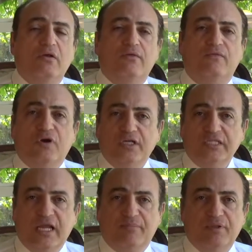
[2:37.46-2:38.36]
For
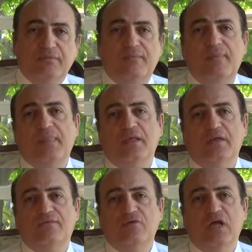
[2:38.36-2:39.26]
example,
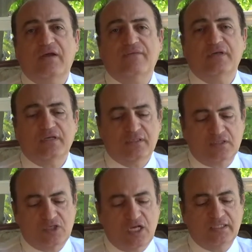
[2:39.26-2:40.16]
if you have a
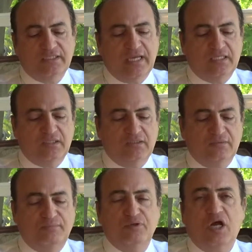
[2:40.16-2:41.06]

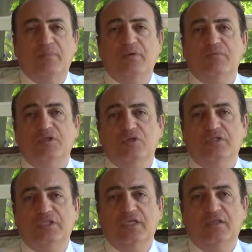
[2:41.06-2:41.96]
contact problem with your
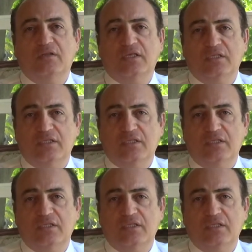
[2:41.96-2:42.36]
teeth, like